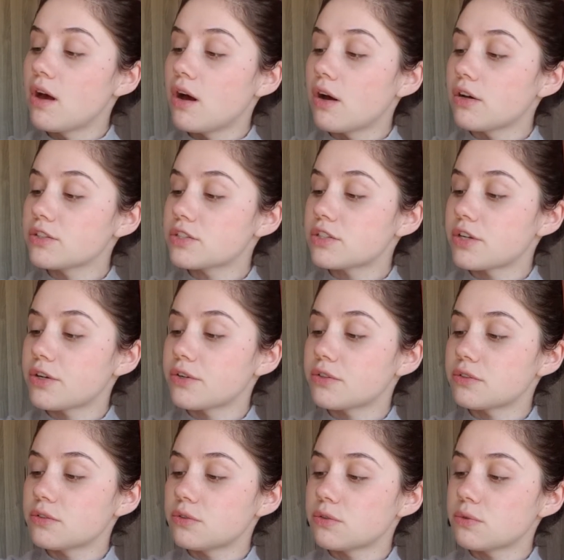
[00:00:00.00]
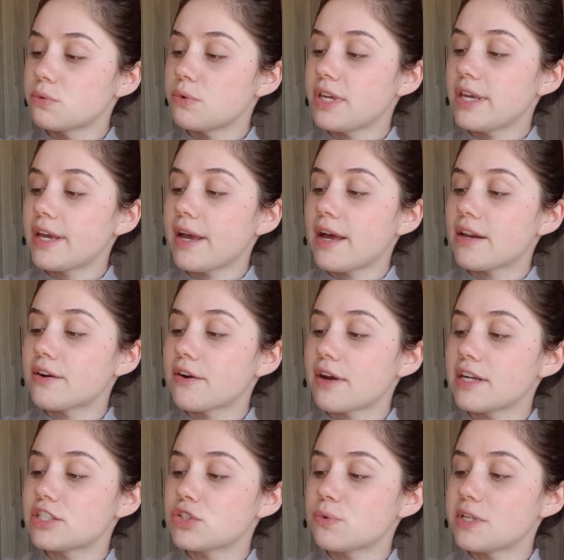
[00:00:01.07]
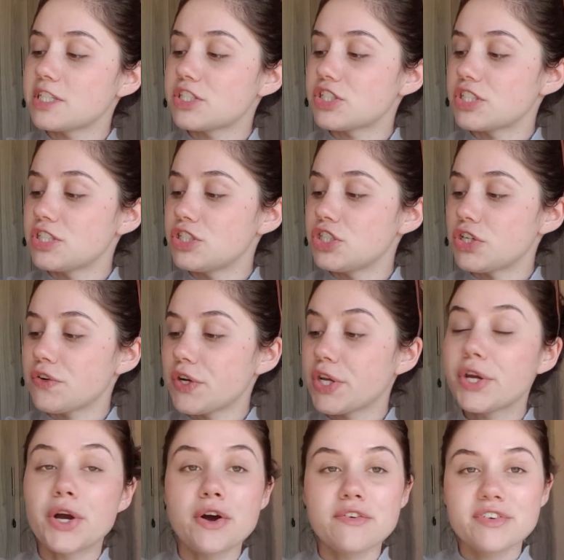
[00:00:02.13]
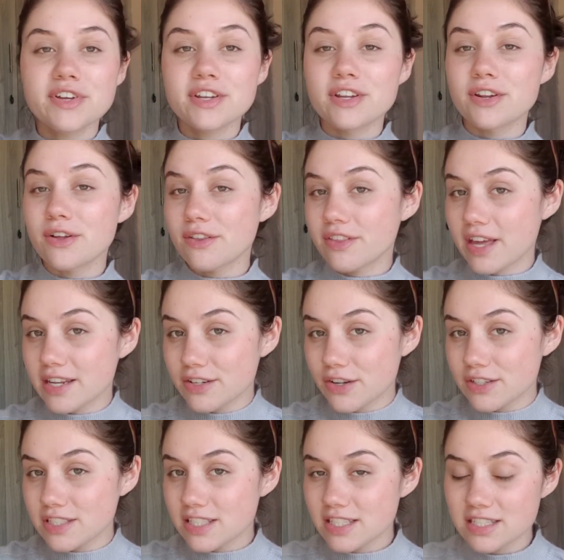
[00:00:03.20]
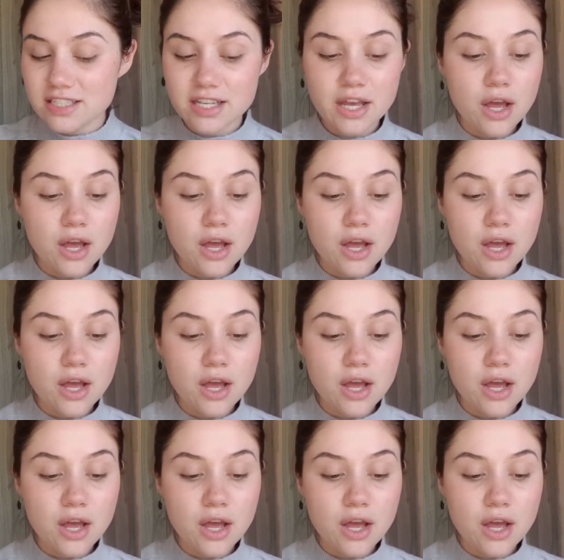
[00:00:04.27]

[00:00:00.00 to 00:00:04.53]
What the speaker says: Also, we had our graduation during COVID and all that nonsense,